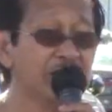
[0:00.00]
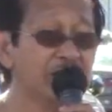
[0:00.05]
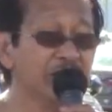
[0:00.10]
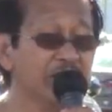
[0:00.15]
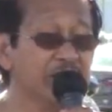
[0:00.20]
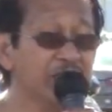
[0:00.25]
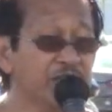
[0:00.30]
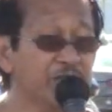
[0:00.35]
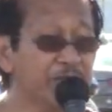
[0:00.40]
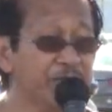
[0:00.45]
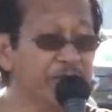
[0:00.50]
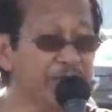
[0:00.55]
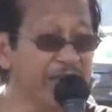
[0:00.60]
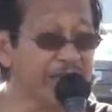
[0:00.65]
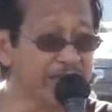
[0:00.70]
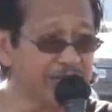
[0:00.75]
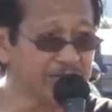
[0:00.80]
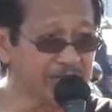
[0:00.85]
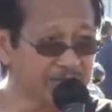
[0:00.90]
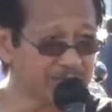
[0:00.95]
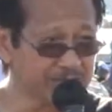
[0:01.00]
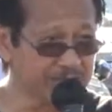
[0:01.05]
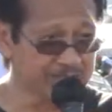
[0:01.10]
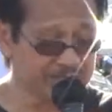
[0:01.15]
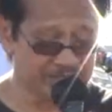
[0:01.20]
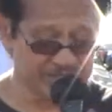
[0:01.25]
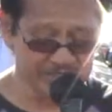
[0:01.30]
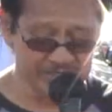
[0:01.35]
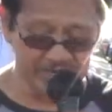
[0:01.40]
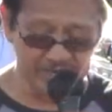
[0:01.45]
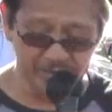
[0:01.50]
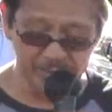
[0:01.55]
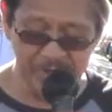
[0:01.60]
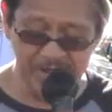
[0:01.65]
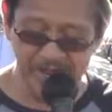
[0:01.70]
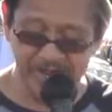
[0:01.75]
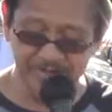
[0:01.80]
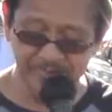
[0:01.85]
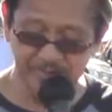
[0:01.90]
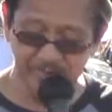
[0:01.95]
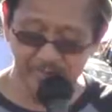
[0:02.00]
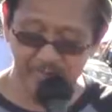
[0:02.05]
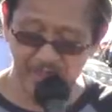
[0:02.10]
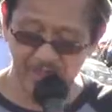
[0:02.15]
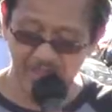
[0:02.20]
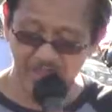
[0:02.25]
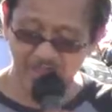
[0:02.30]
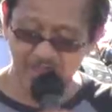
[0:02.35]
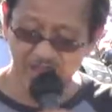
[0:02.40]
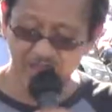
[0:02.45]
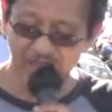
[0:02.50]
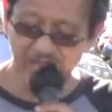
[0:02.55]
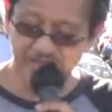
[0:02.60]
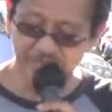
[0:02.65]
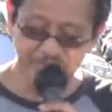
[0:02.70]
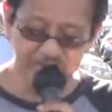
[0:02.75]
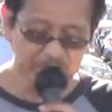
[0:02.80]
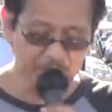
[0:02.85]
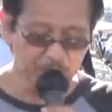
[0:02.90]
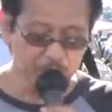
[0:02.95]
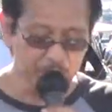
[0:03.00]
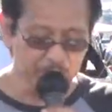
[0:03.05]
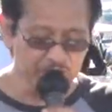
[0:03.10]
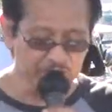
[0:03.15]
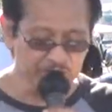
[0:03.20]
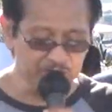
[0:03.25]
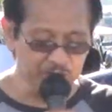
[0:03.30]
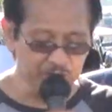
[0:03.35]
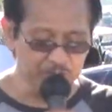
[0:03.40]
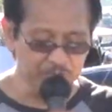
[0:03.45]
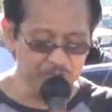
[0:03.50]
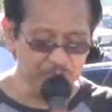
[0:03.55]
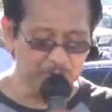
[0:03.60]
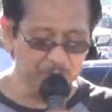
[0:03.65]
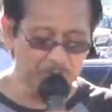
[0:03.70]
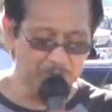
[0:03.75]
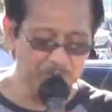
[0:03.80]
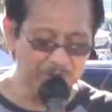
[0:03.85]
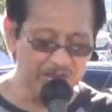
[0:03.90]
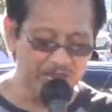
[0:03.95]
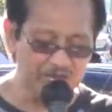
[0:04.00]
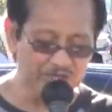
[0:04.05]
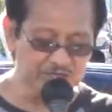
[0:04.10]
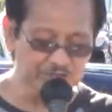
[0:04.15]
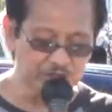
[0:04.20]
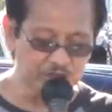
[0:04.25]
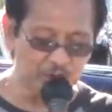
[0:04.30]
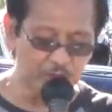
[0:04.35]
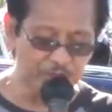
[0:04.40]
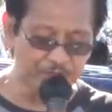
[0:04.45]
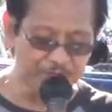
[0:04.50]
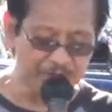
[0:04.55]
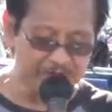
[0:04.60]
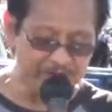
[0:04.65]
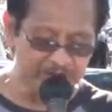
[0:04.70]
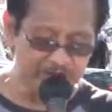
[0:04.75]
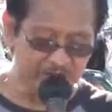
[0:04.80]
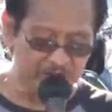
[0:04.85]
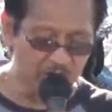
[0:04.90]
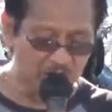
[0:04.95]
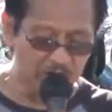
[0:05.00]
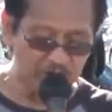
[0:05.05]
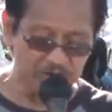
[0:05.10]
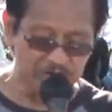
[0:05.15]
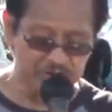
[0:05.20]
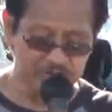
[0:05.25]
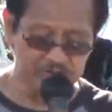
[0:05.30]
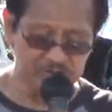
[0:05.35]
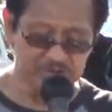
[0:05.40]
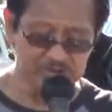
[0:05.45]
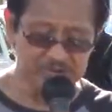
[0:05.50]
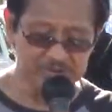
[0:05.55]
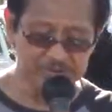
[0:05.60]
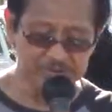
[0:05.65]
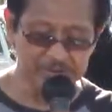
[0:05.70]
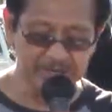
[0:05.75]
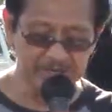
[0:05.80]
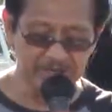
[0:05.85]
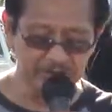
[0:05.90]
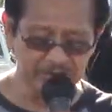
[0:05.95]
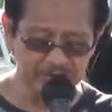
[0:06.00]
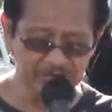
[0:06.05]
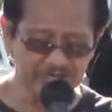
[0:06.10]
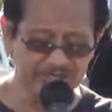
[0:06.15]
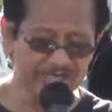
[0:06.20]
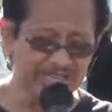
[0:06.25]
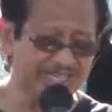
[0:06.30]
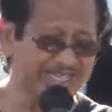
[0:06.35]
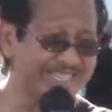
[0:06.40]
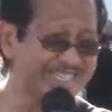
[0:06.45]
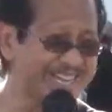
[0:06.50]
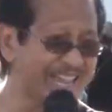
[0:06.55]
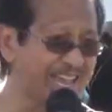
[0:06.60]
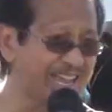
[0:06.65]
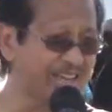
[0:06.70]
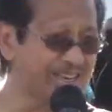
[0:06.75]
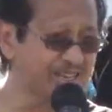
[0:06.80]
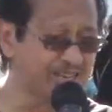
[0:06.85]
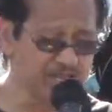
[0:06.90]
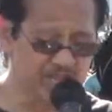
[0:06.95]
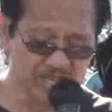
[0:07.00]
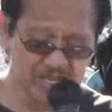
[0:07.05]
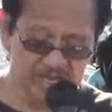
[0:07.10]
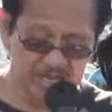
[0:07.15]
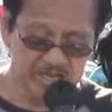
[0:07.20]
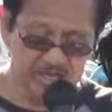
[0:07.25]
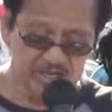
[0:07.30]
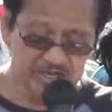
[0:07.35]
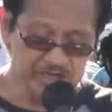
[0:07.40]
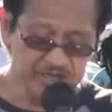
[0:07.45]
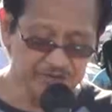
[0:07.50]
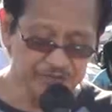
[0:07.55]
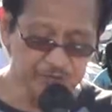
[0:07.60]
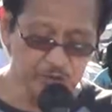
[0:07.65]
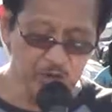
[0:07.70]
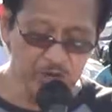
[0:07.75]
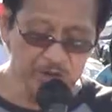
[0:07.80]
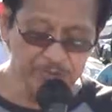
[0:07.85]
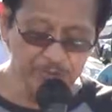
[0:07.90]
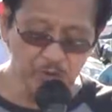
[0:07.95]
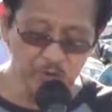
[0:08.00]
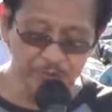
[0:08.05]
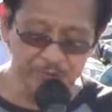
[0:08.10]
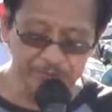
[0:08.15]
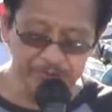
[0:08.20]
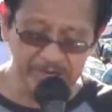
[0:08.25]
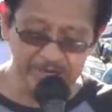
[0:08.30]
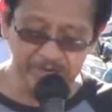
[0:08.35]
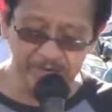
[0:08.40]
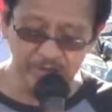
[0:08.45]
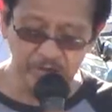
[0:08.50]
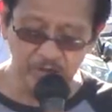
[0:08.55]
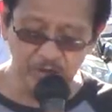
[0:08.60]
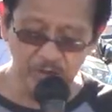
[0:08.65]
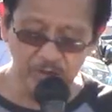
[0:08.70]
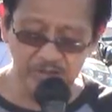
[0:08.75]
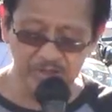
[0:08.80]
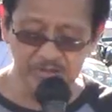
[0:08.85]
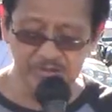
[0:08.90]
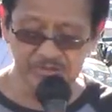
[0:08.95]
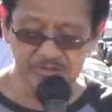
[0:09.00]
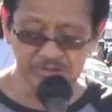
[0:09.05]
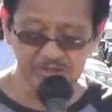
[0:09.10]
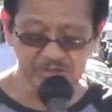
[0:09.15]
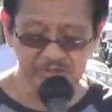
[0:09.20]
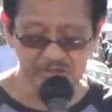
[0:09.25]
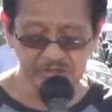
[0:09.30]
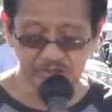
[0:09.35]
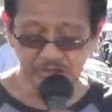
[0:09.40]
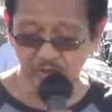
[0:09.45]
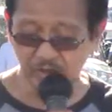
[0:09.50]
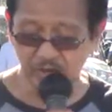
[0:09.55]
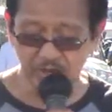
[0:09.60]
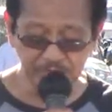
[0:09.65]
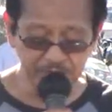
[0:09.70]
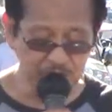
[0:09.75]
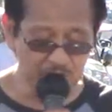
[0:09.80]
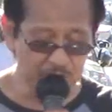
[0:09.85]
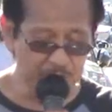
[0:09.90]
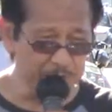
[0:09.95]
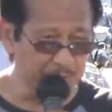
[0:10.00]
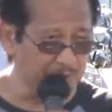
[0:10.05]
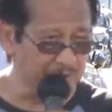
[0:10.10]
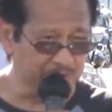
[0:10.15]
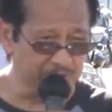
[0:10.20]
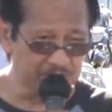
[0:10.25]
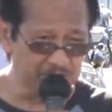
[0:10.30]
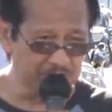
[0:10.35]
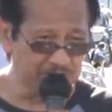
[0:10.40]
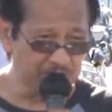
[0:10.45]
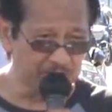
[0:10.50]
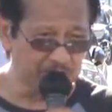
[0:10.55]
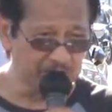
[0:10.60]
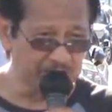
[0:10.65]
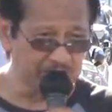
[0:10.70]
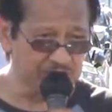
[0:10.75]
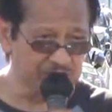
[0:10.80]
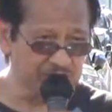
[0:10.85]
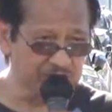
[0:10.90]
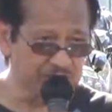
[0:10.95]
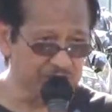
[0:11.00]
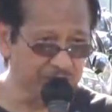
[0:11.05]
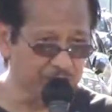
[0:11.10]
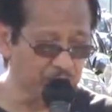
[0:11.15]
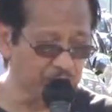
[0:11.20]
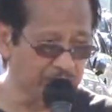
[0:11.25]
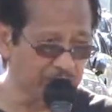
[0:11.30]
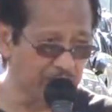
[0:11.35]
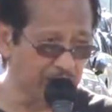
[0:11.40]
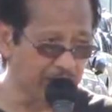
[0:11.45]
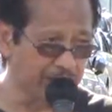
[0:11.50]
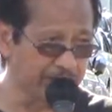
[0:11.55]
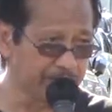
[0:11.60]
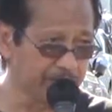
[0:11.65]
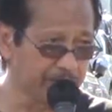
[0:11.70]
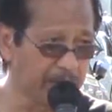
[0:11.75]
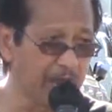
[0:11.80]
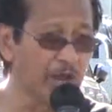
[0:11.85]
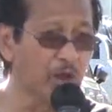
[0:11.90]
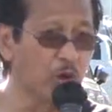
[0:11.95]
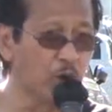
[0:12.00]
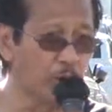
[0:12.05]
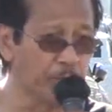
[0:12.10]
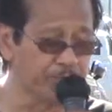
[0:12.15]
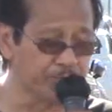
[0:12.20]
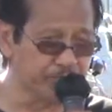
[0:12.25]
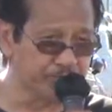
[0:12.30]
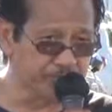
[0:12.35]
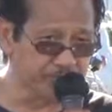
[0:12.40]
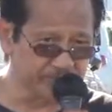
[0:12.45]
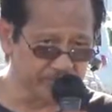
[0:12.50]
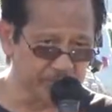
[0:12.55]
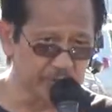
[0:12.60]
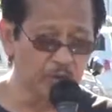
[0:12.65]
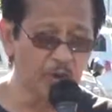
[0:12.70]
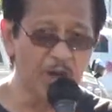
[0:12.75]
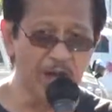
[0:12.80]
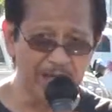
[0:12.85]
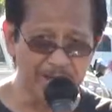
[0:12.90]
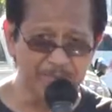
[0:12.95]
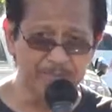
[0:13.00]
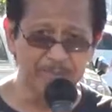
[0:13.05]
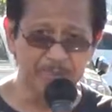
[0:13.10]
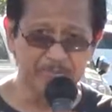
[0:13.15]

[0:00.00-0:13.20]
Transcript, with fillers: he fails. Amen? And that person probably has no faith at all. My goodness, that's sad. If you have no faith at all, you have no personal relationship with God. I hope you have